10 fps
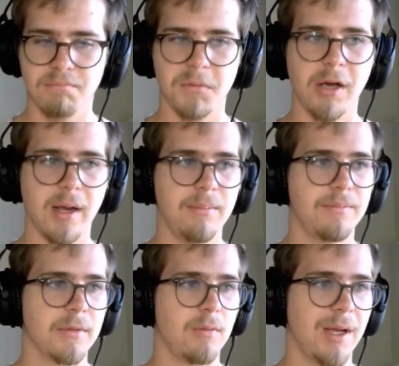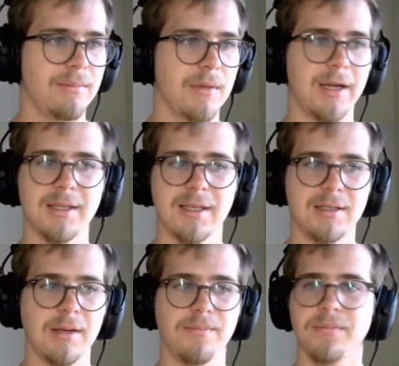Okay, well, I guess that's
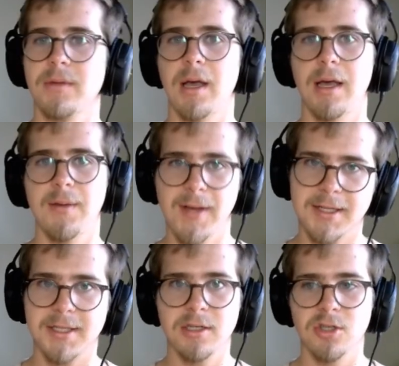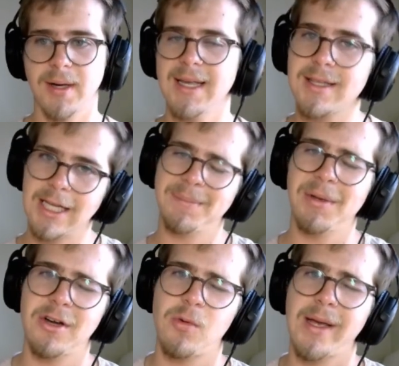it. Uh, if you guys did enjoy, hit the like
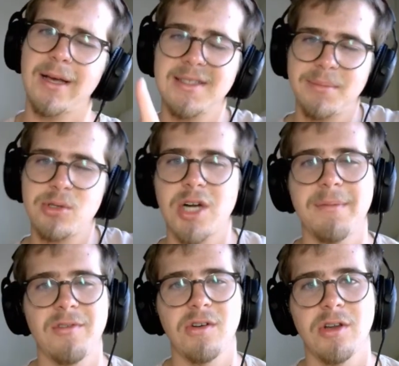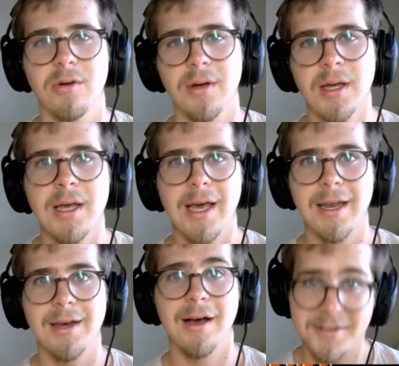button on your way out, subscribe if you're new,
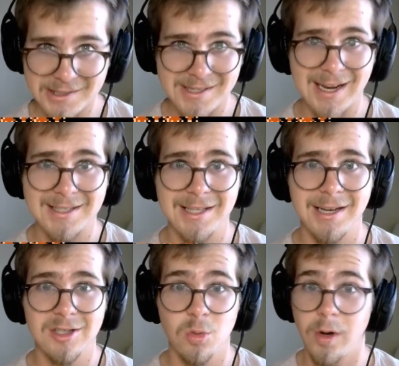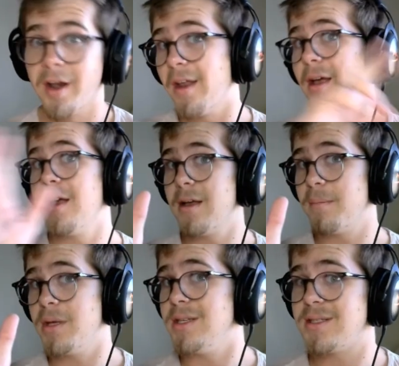and uh, I'll see you guys in the next one.
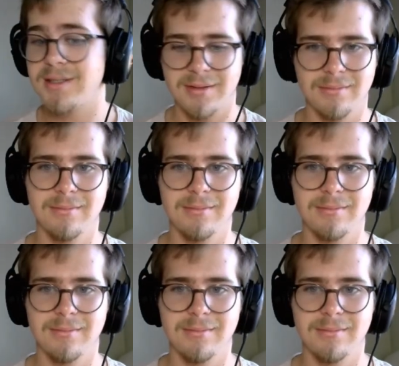Peace.